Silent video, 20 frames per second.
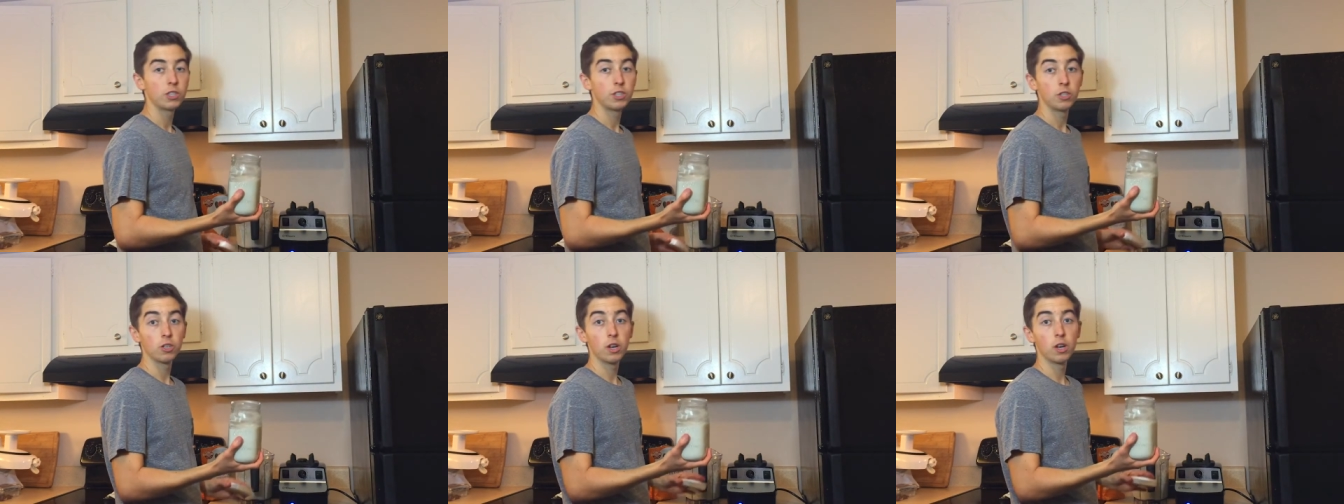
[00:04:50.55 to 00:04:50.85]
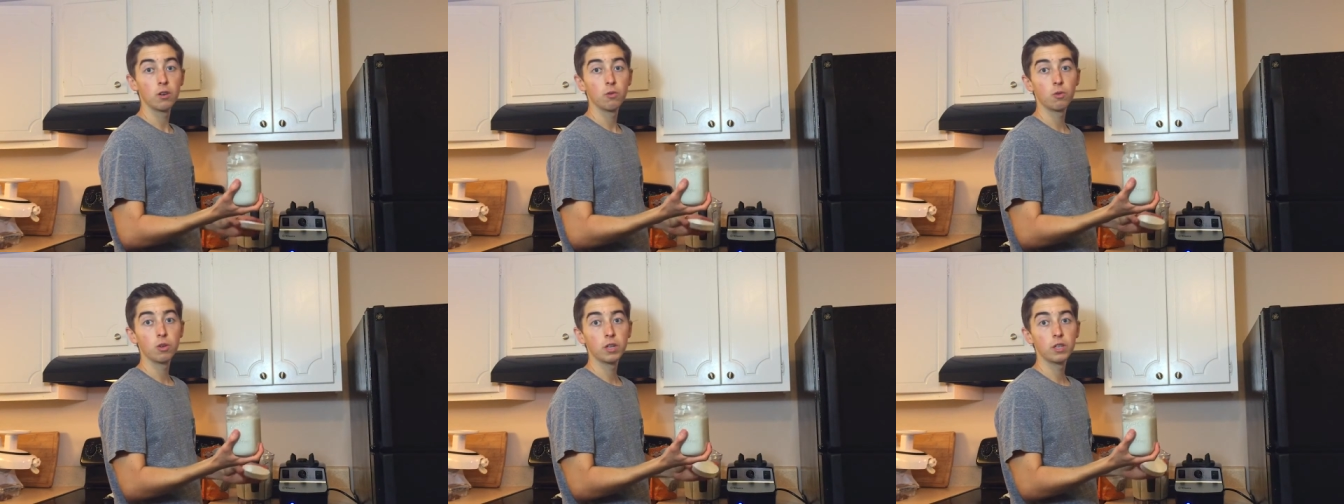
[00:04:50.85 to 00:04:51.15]

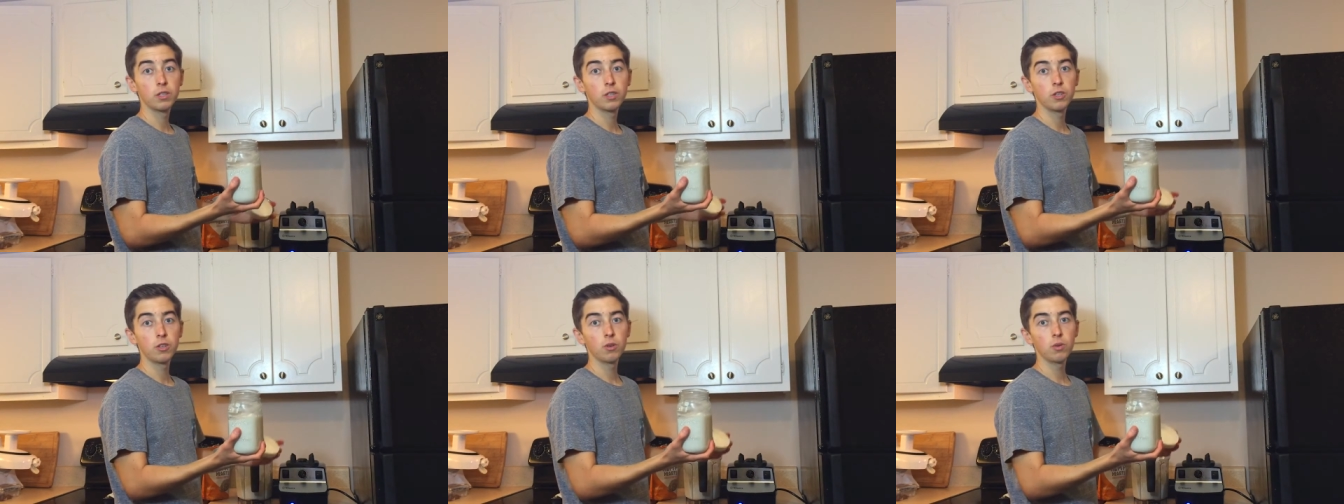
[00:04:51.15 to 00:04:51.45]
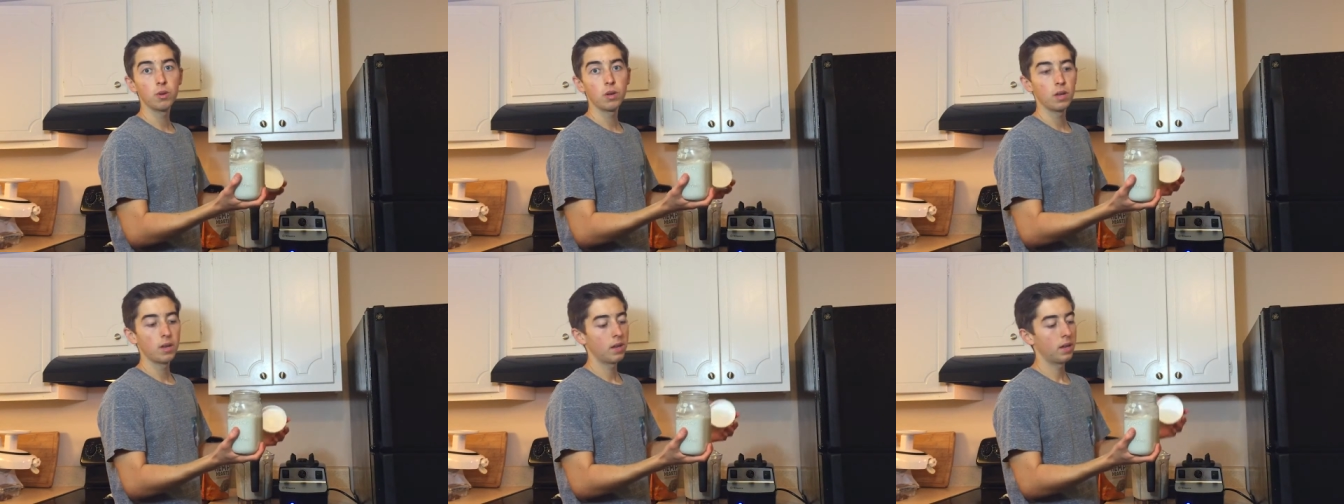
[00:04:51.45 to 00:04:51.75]
what you're going to want to
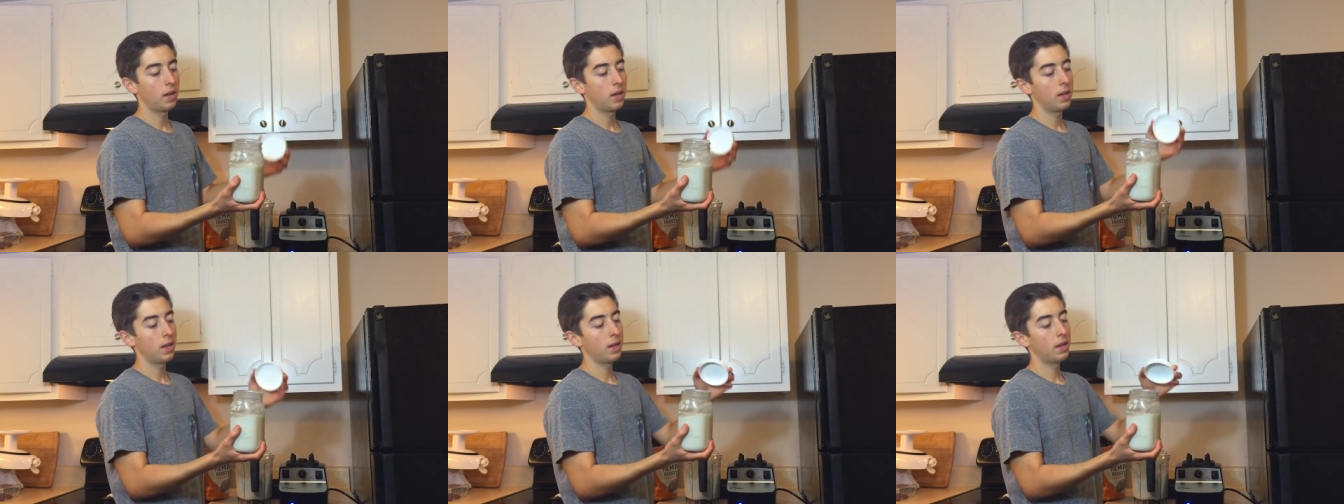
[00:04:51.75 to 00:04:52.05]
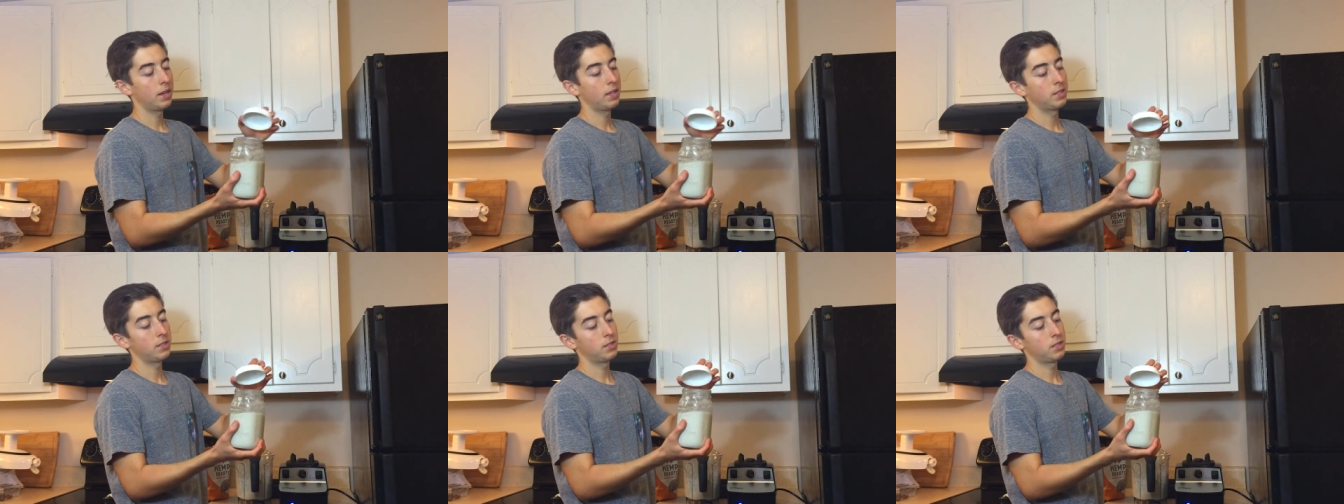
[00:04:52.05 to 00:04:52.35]
do
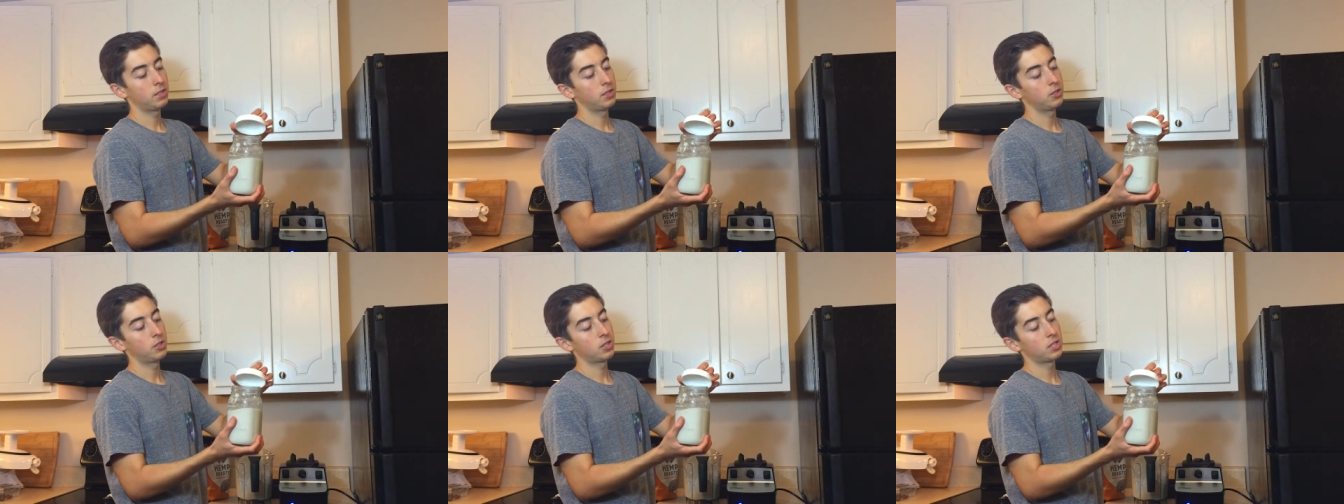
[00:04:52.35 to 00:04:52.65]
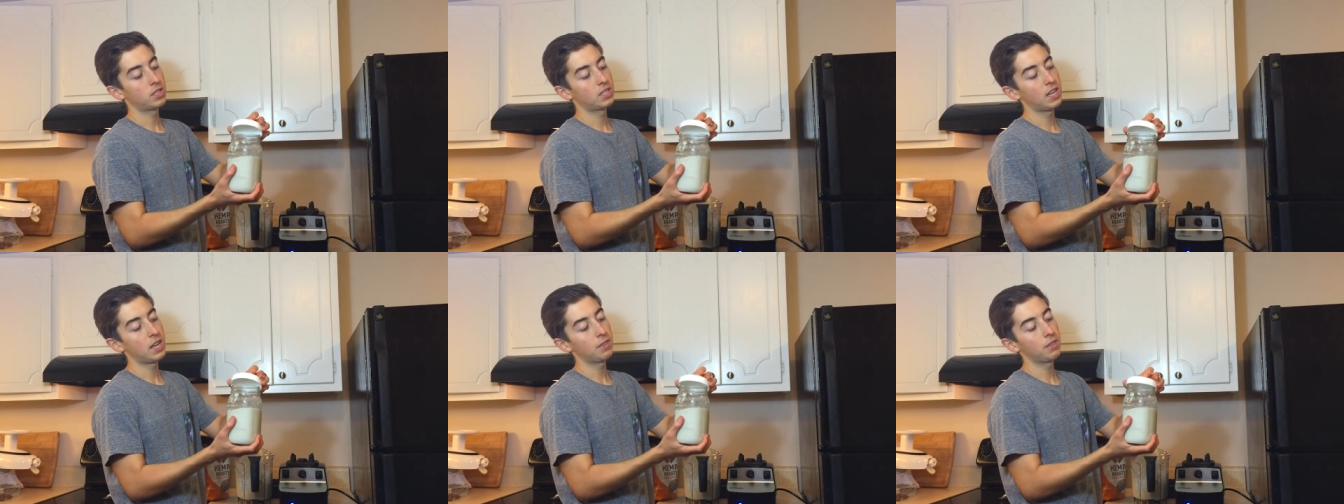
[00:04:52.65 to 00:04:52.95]
is
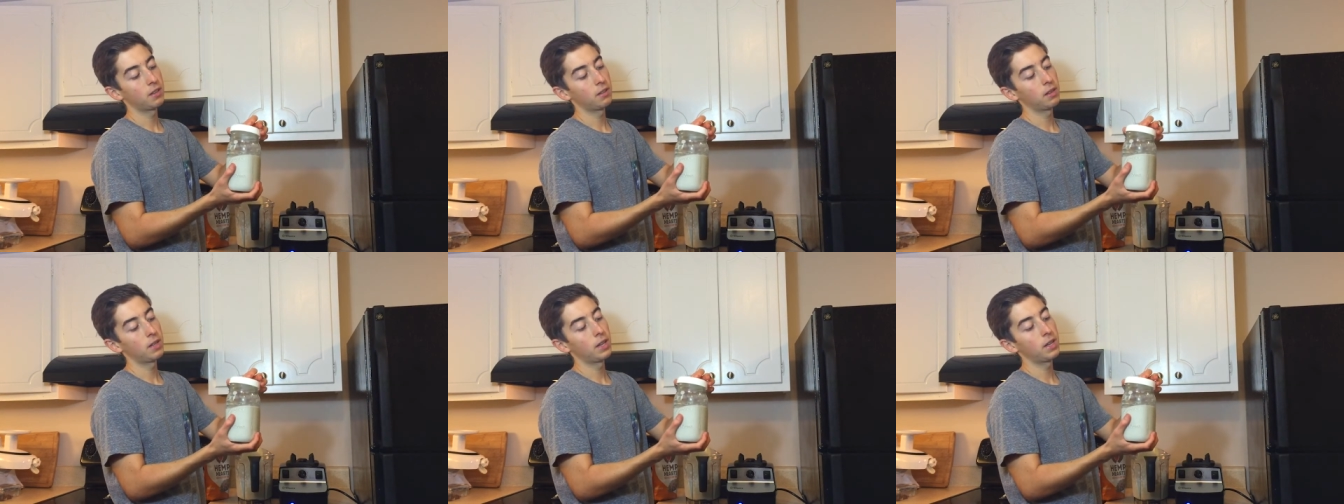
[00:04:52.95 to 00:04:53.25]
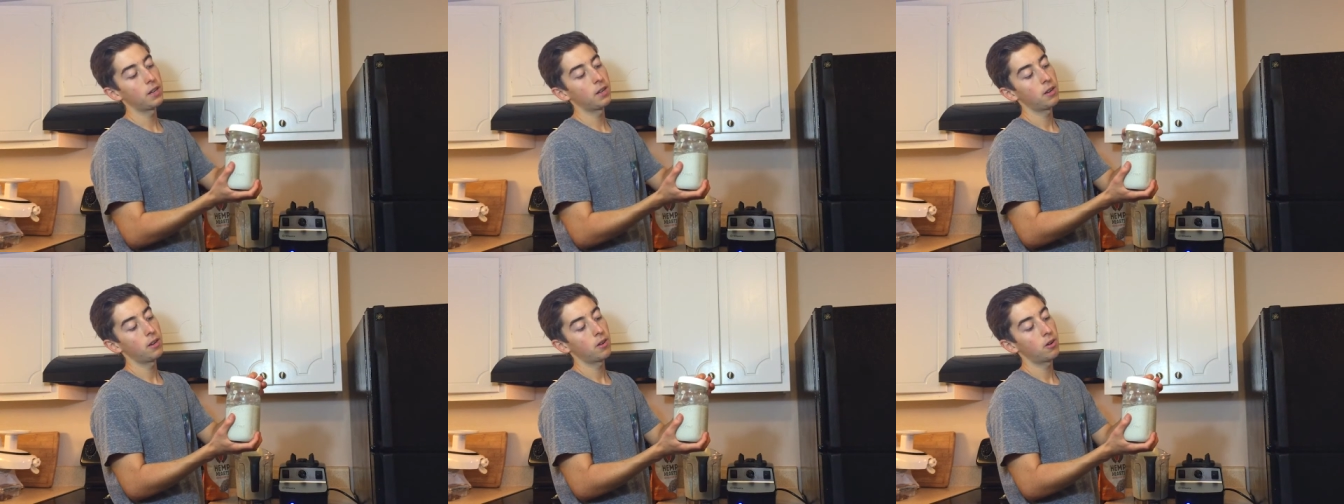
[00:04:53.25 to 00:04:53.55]
just set the
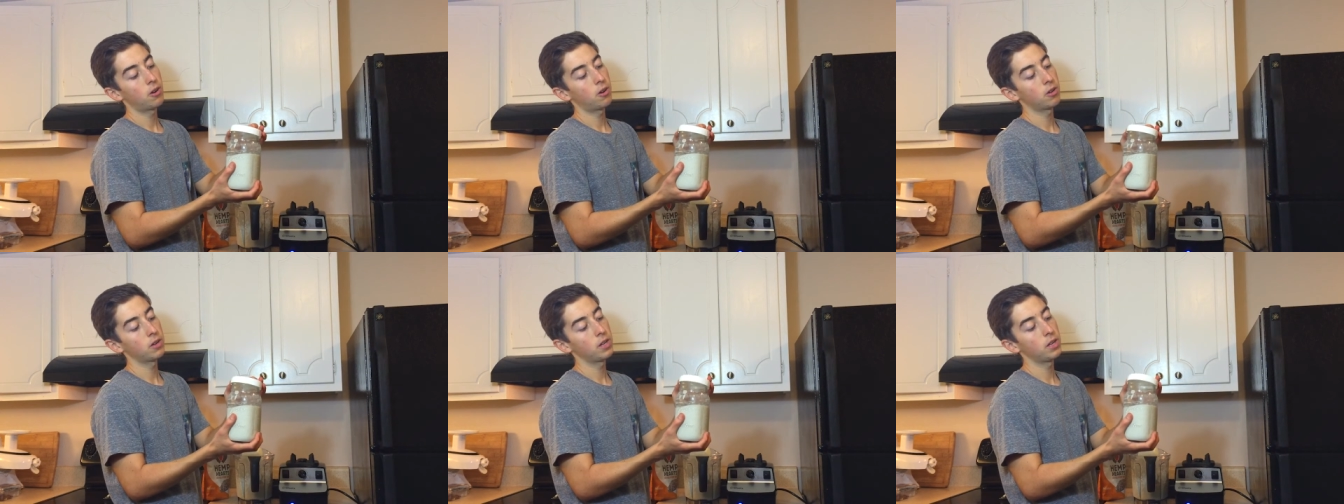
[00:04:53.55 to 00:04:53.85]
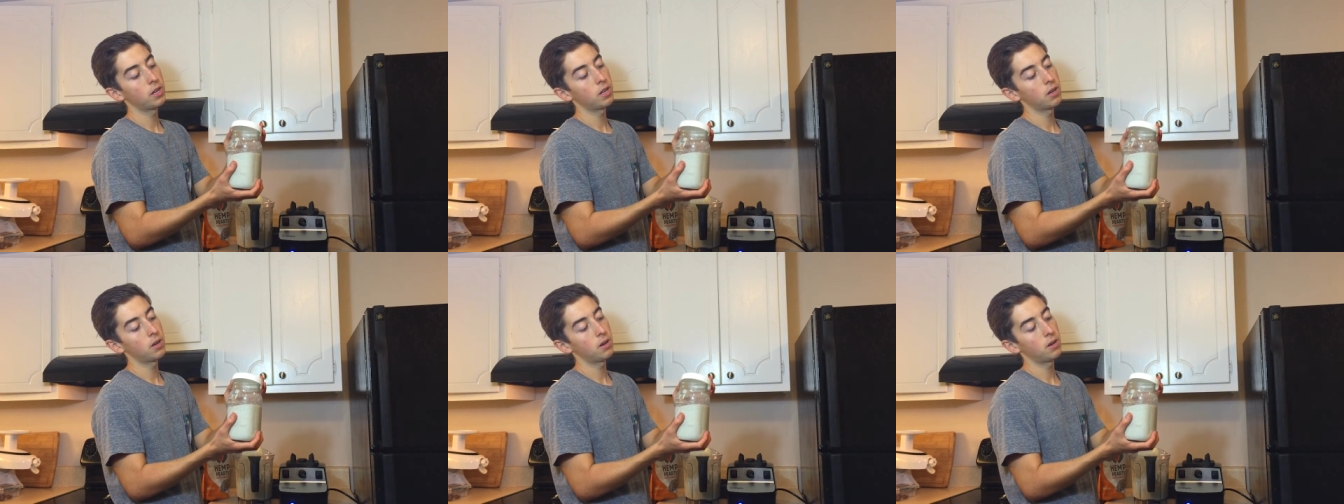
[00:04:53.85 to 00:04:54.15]
lid
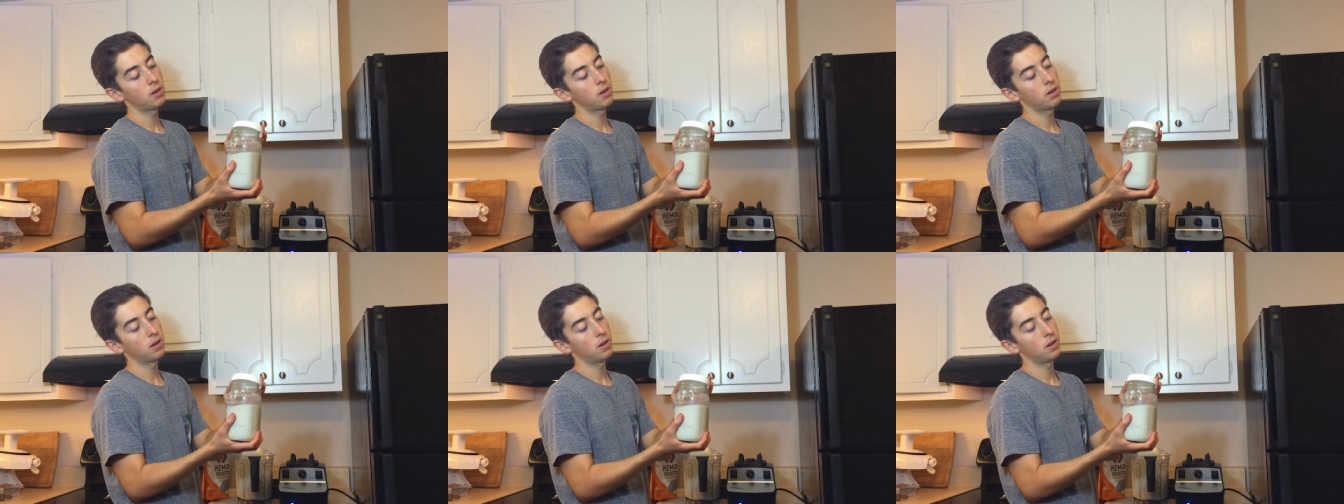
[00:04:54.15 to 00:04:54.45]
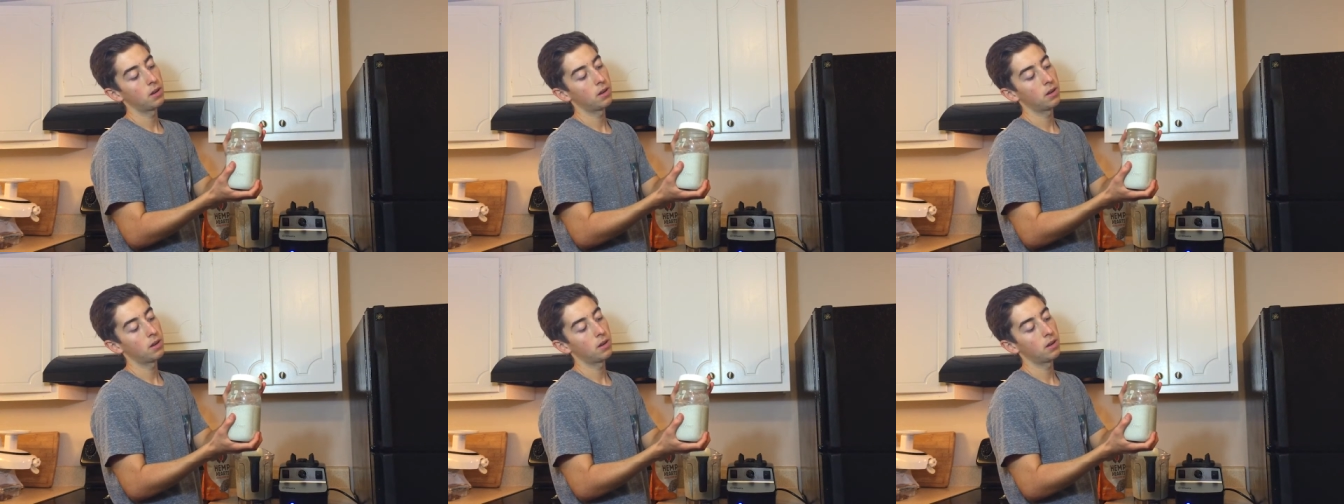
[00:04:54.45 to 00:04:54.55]
on here.